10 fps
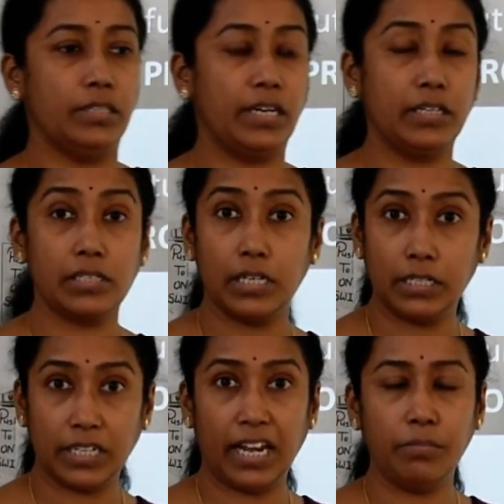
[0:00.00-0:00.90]
That is,
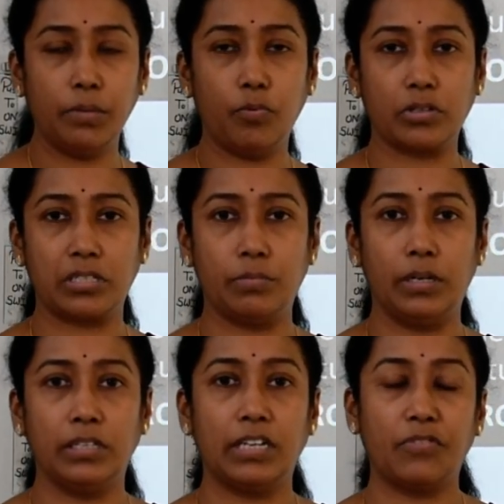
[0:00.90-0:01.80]
it can be
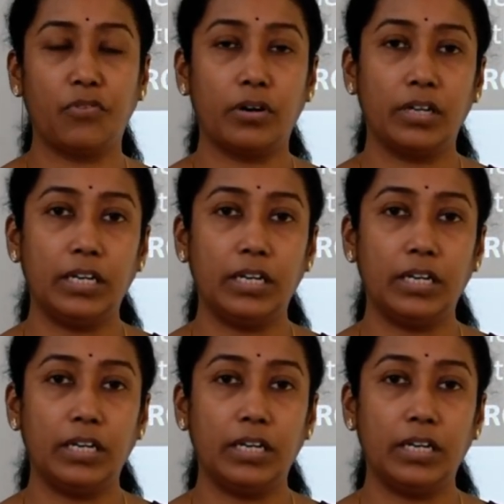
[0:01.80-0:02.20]
possible that for